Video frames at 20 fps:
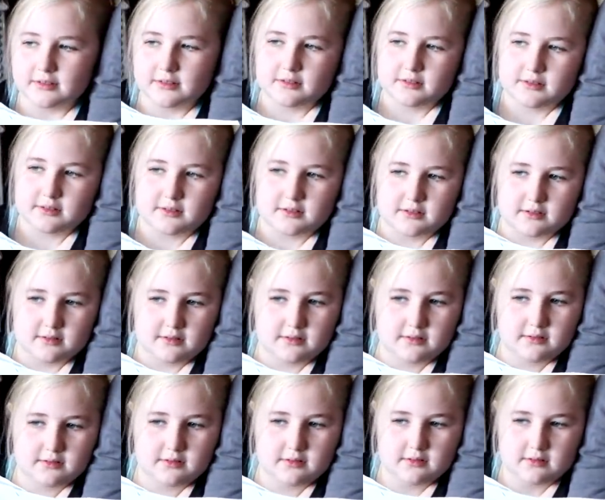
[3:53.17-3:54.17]

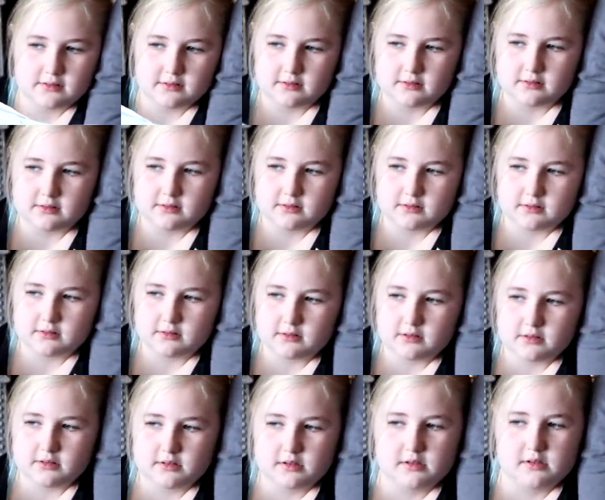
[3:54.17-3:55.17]

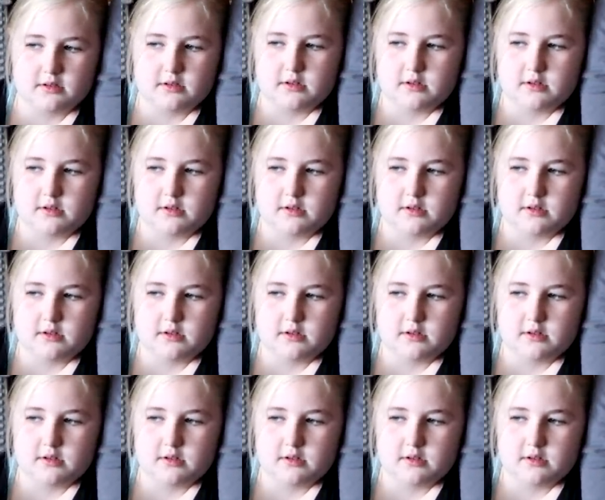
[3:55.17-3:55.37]
This person isn't speaking.